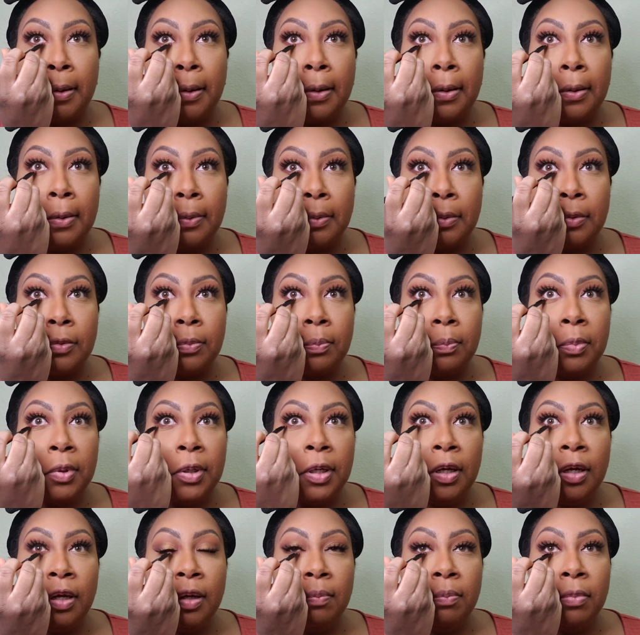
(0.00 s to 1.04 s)
That was
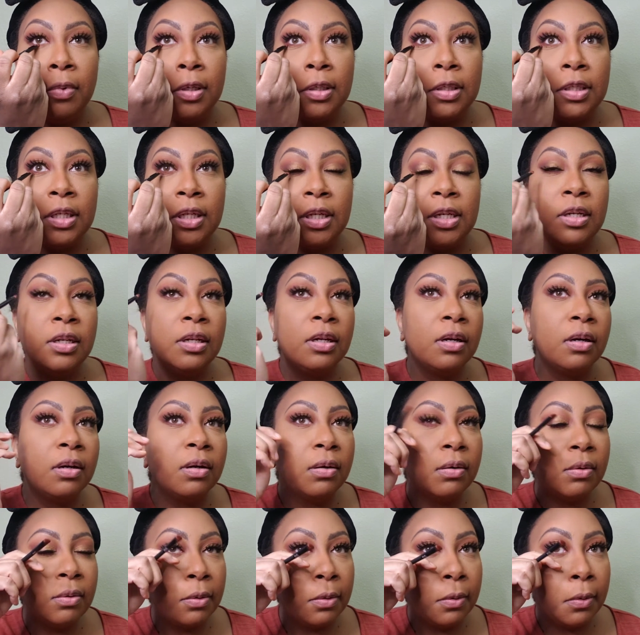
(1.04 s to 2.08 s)
pigmented,
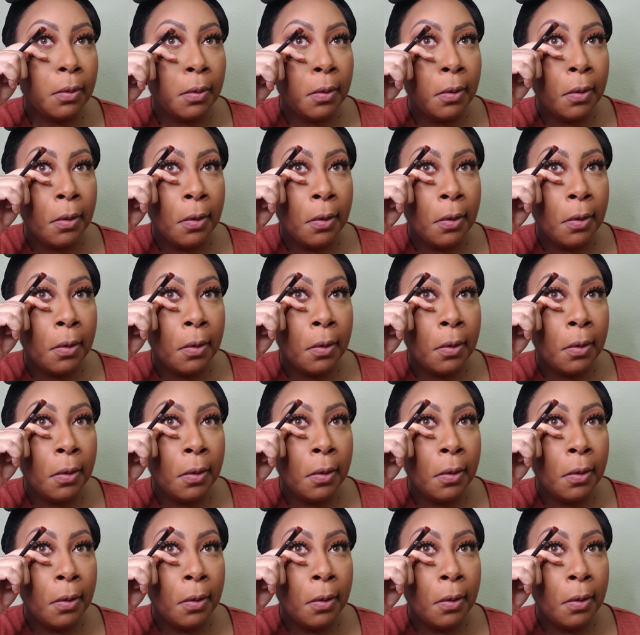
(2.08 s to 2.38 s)
y'all.